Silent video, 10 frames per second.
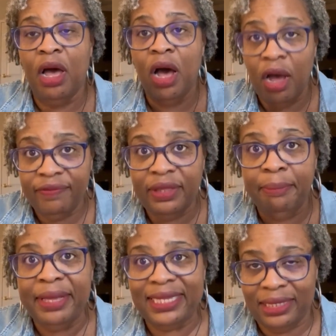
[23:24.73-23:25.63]
of the
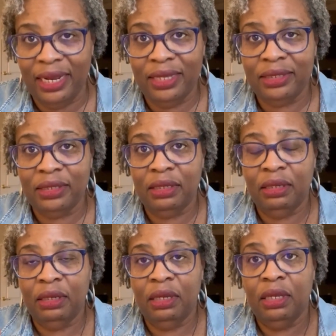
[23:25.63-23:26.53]
business,
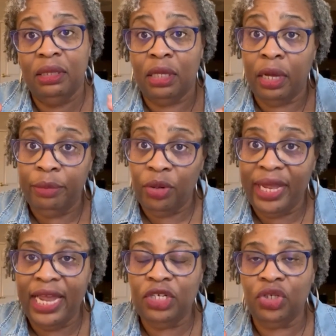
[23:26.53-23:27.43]
the
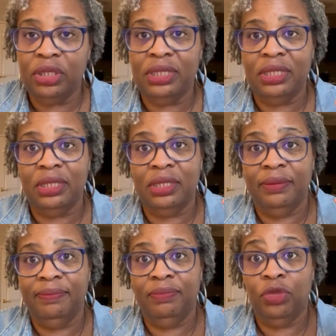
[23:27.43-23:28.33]
communication system,
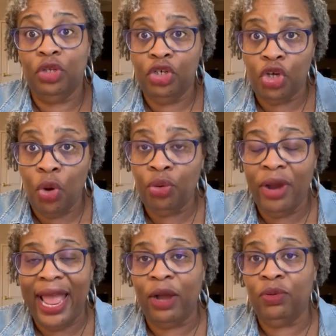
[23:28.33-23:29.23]
the donor
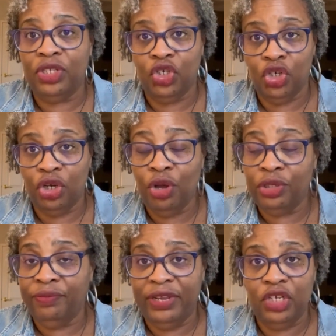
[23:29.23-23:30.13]
acquisition
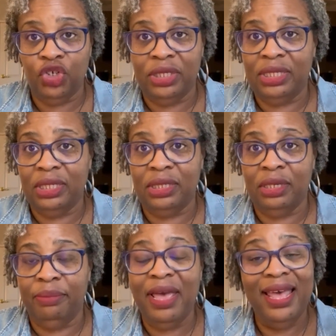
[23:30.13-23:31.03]
cultivation system,
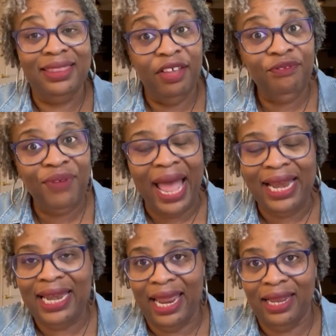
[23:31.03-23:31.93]
the
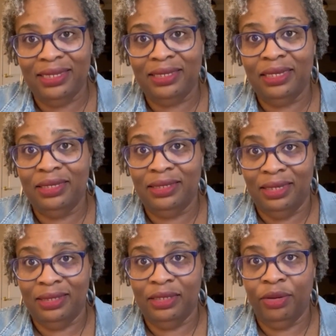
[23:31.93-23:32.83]
finance
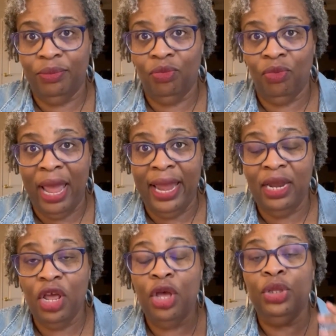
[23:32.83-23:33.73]
system, right?
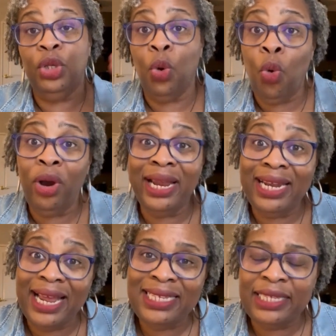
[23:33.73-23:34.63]
The
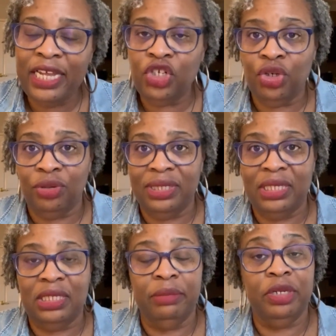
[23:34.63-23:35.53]
organizational
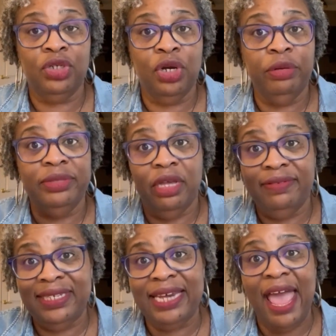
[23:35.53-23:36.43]
system in terms of
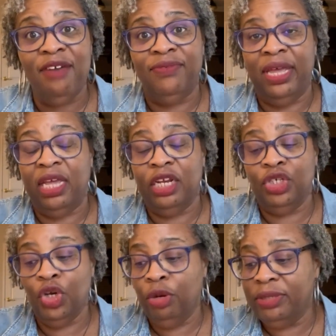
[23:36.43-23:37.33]
staffing and in
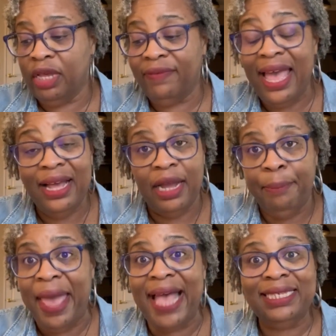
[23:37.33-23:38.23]
terms of
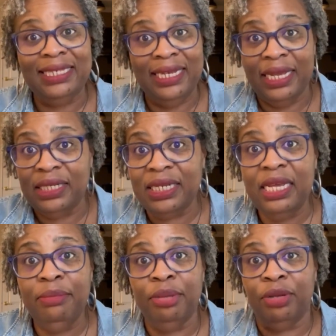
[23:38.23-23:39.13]
capacity and
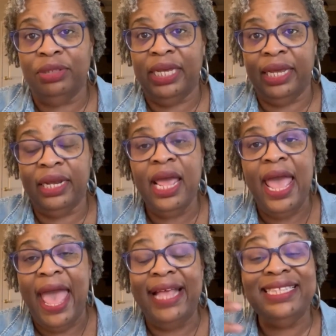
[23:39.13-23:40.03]
team building
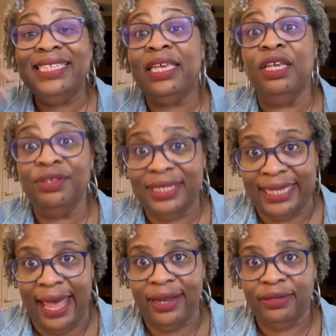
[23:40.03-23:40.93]
and skill
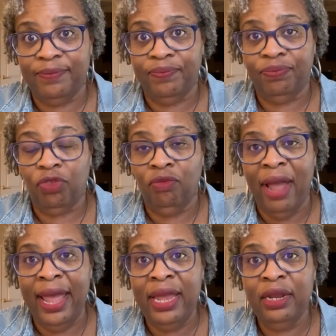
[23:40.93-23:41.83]
set,
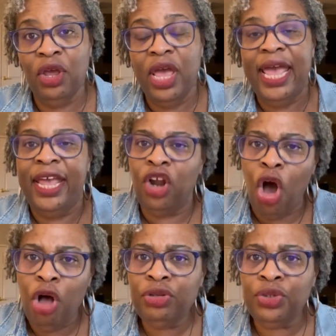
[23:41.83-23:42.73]
right? It
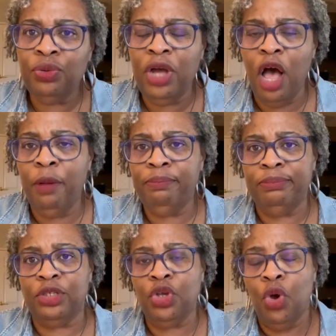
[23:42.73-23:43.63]
also
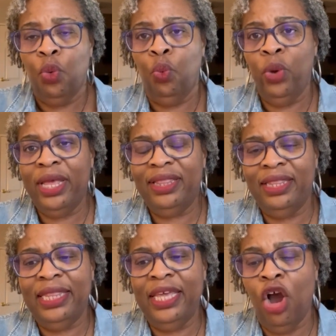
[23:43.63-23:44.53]
comes
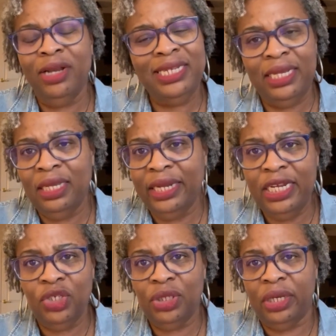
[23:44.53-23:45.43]
with the
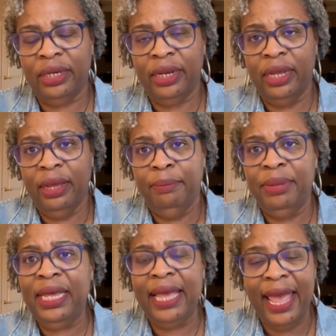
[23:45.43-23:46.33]
articulation,
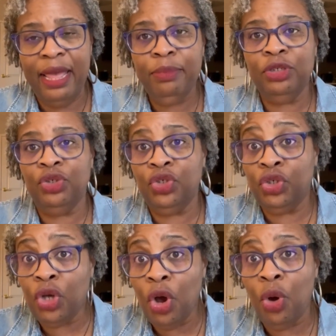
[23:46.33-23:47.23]
being able to
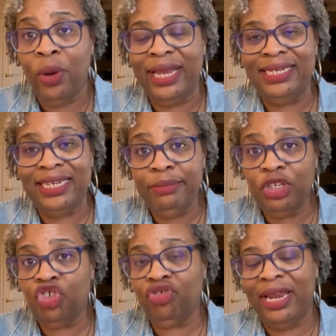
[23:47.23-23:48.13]
show and
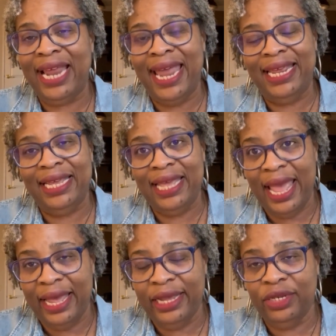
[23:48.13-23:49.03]
demonstrate and
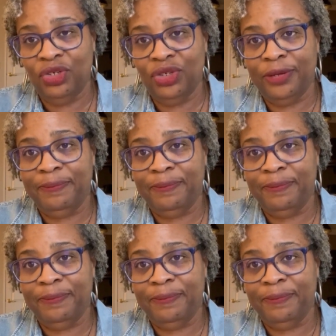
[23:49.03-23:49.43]
engage.